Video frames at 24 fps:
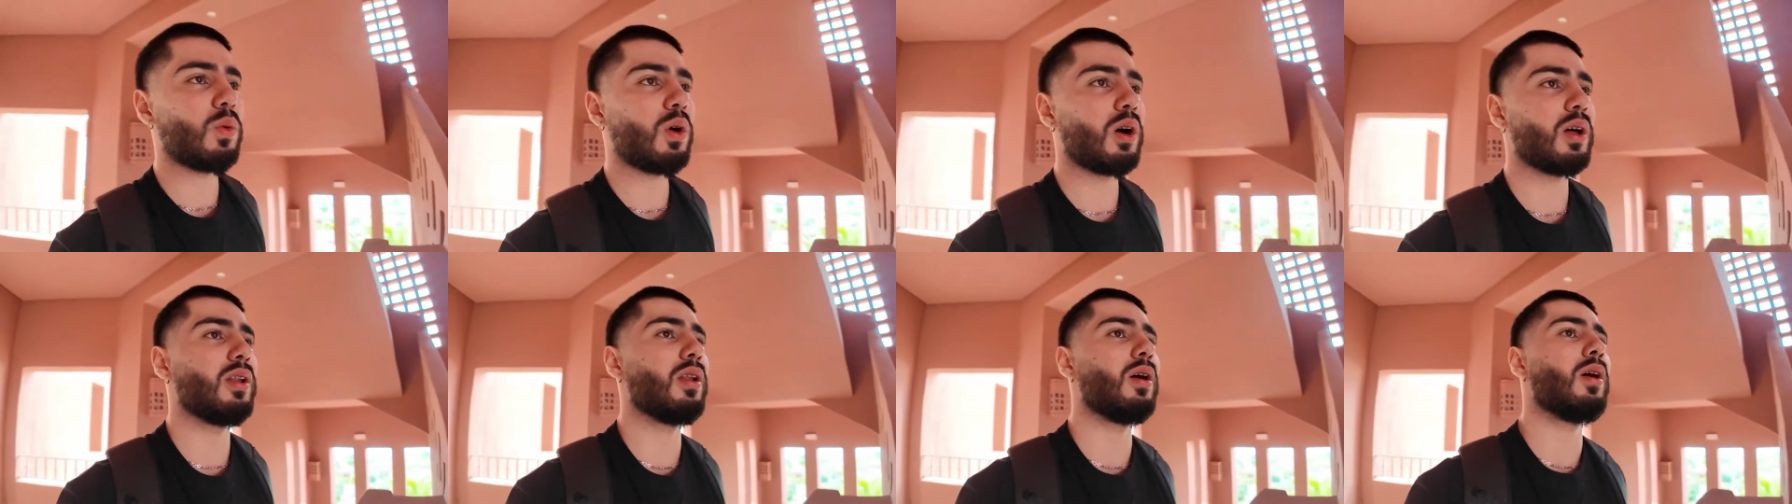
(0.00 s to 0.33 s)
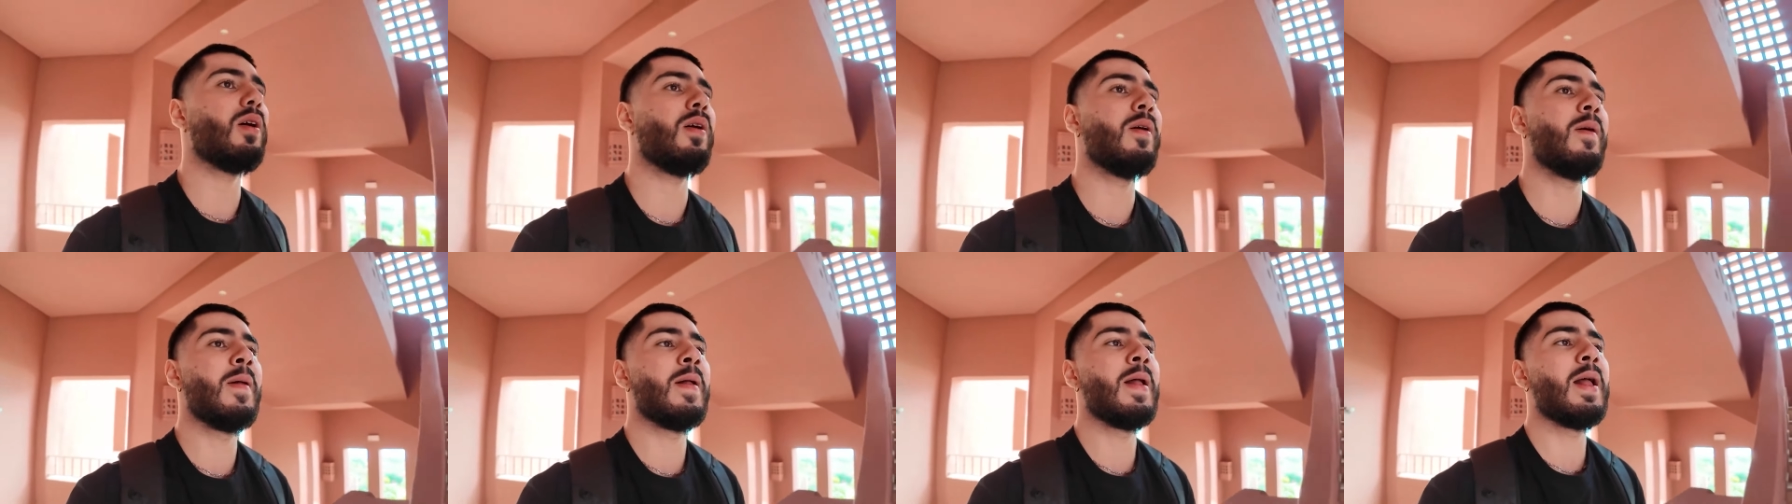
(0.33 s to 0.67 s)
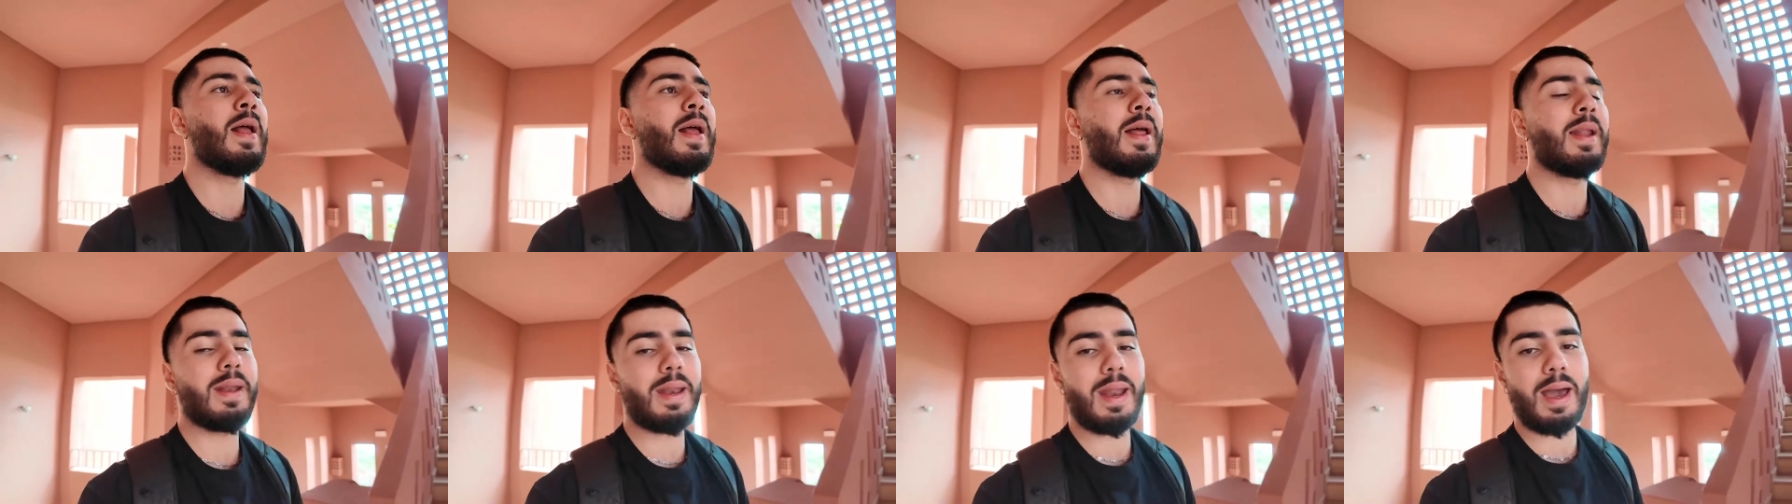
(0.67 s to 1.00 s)
whatnot.
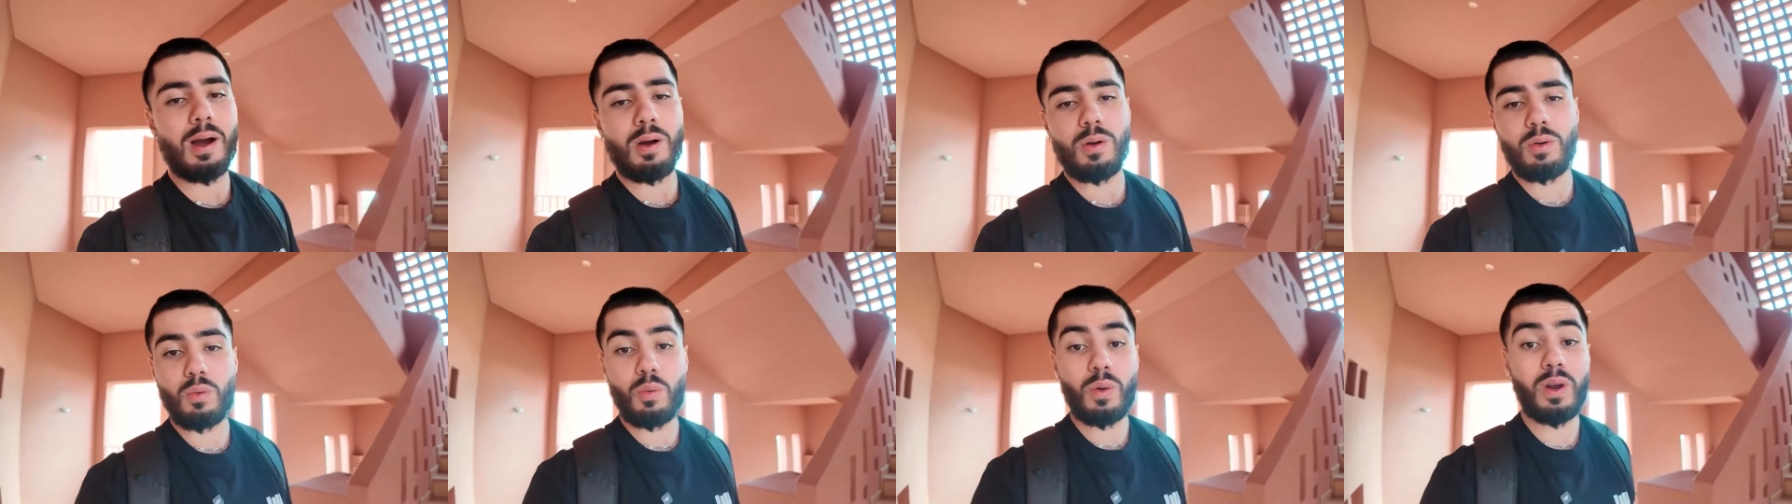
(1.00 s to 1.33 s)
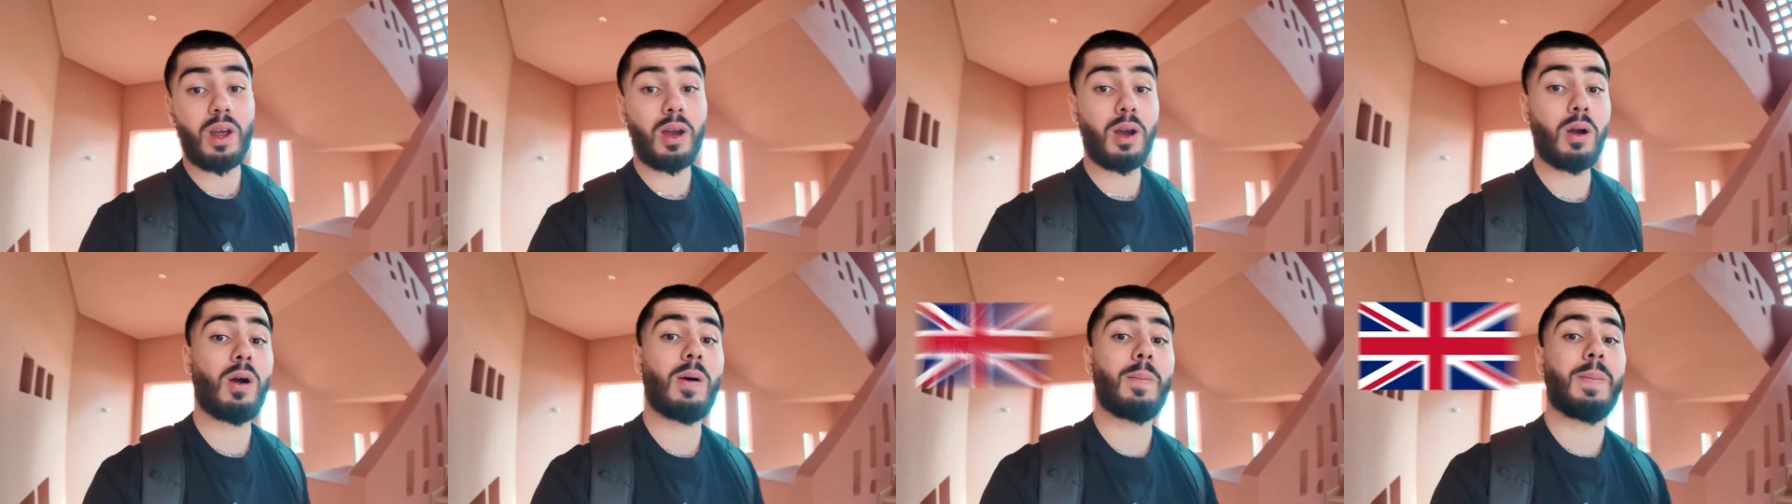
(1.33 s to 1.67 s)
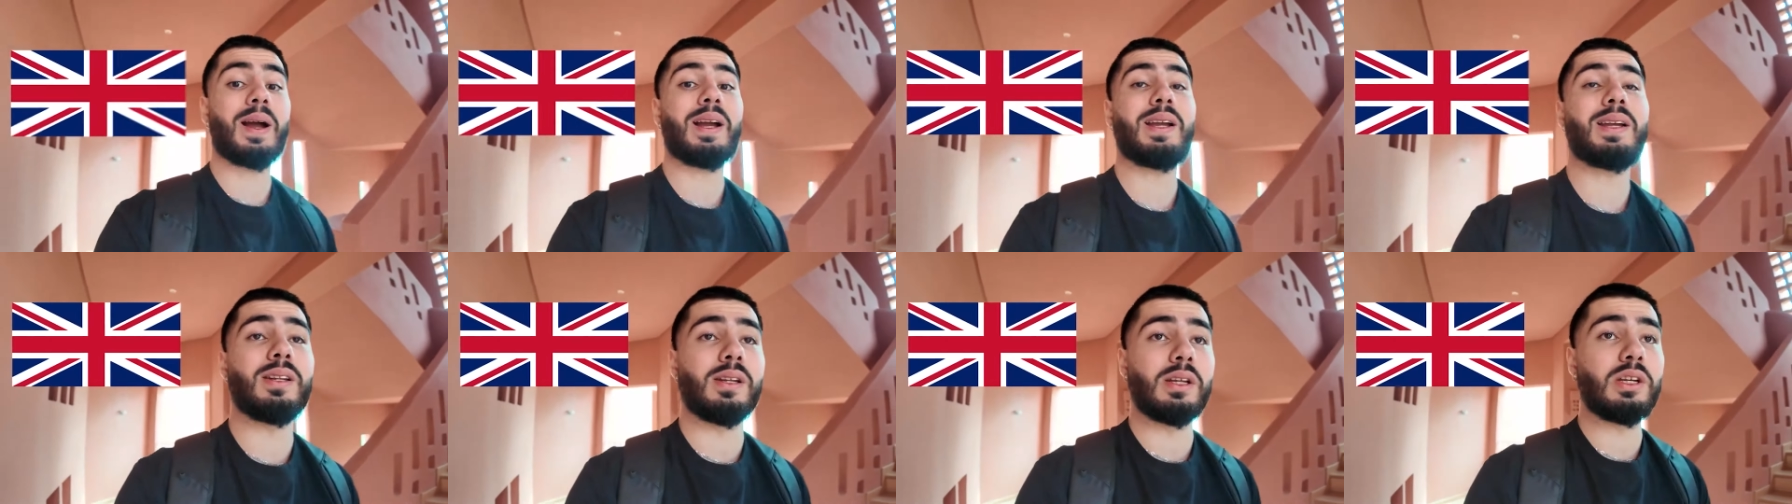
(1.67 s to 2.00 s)
Now, when I got
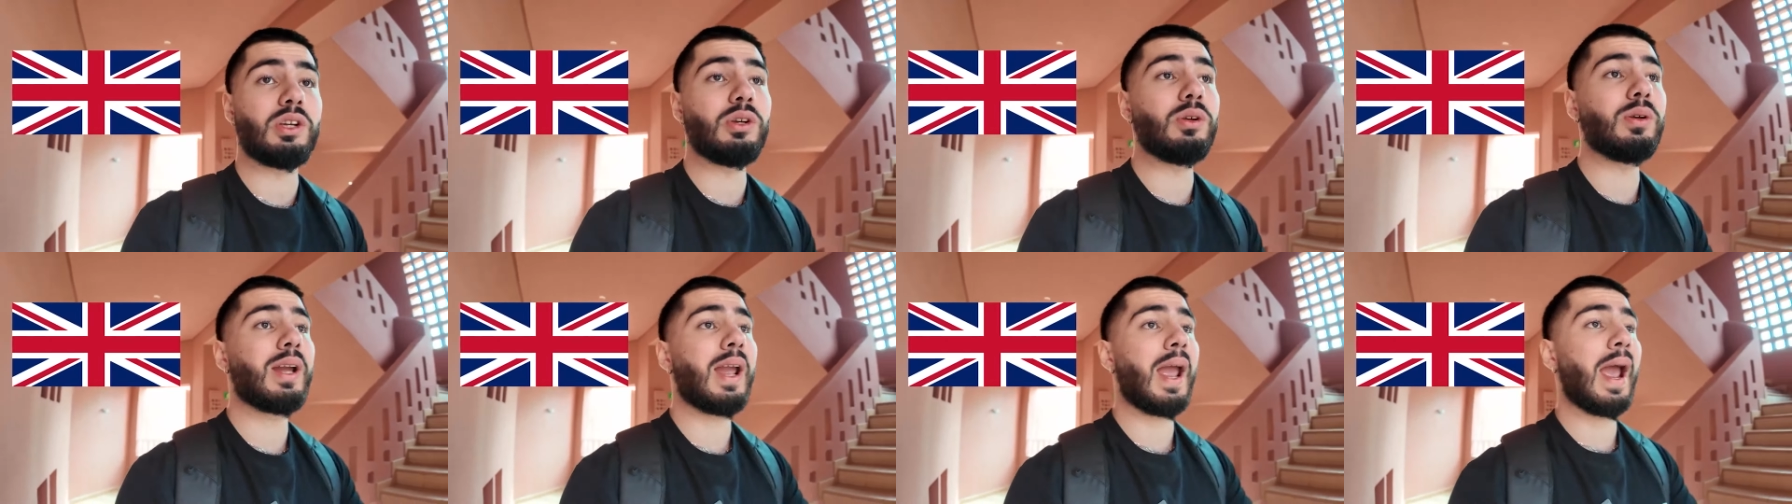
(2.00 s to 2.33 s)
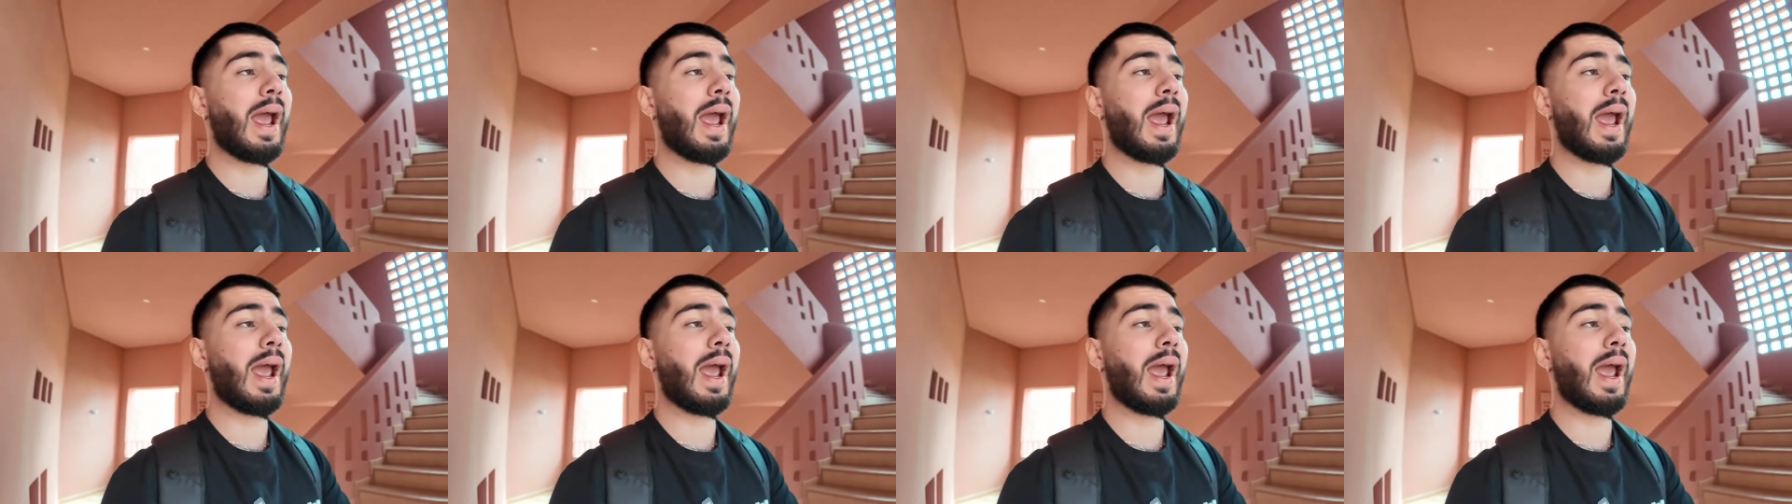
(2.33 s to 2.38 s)
back in the